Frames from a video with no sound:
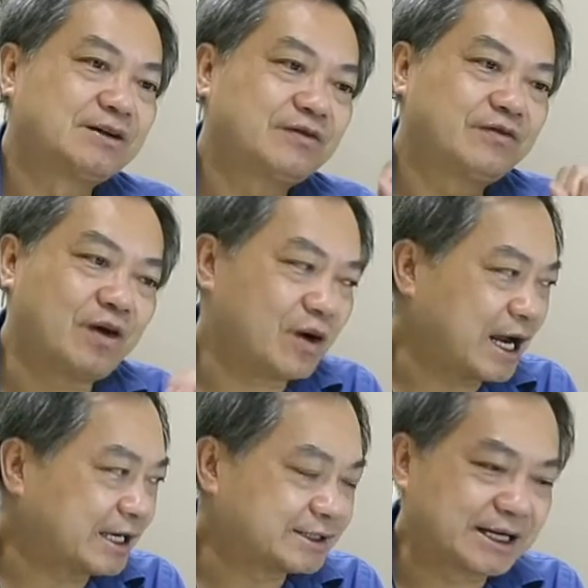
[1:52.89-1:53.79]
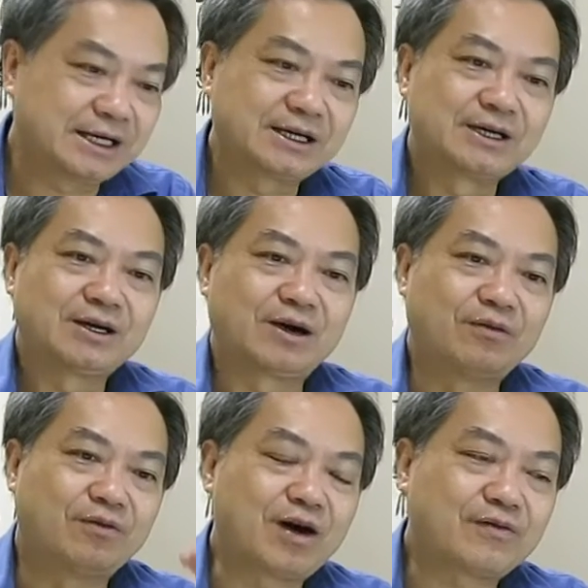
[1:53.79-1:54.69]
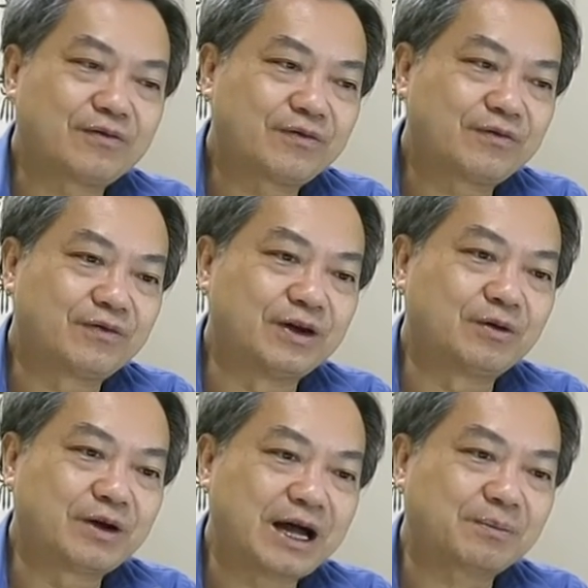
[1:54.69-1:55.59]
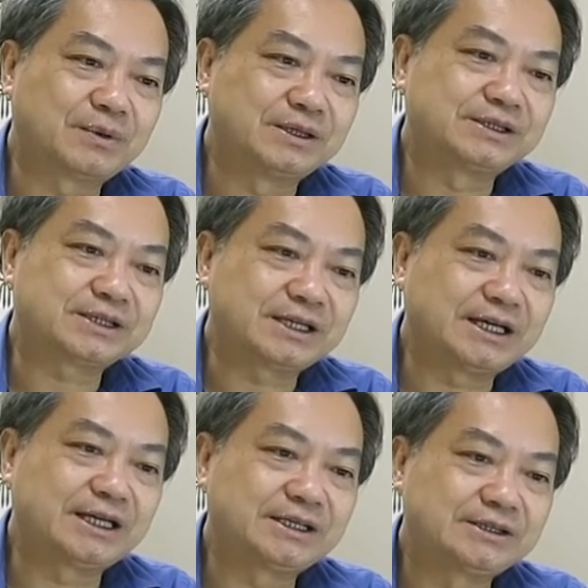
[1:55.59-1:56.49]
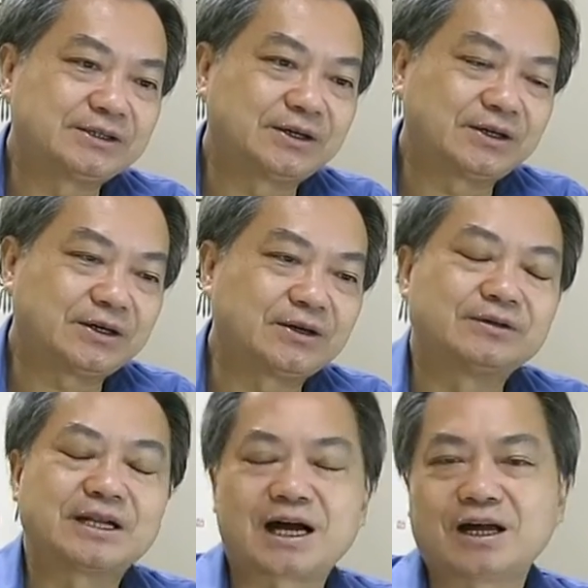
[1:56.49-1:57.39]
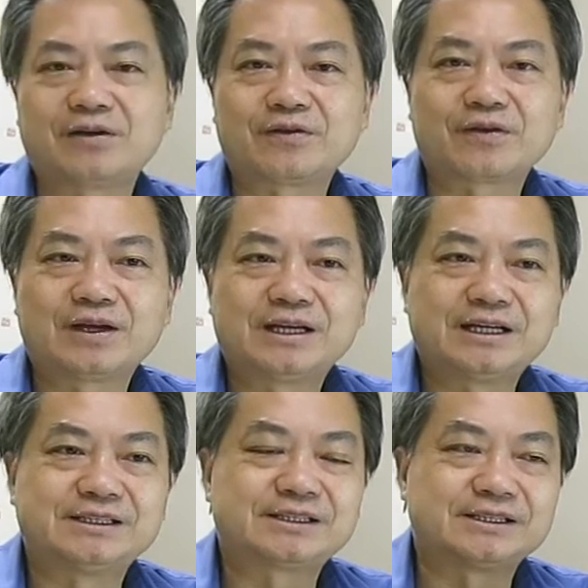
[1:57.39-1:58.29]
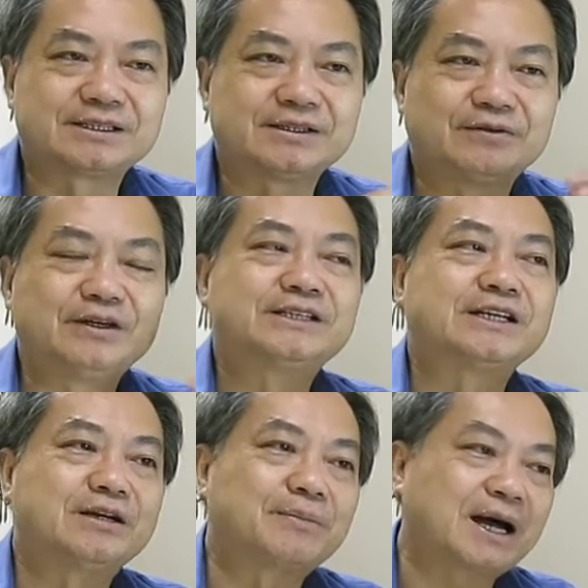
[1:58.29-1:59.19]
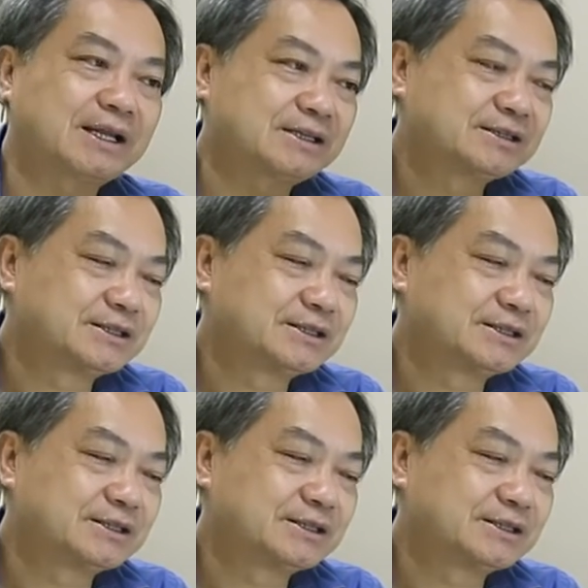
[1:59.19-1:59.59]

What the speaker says: forecasting on what will happen in your whole life. This is the reasoning part.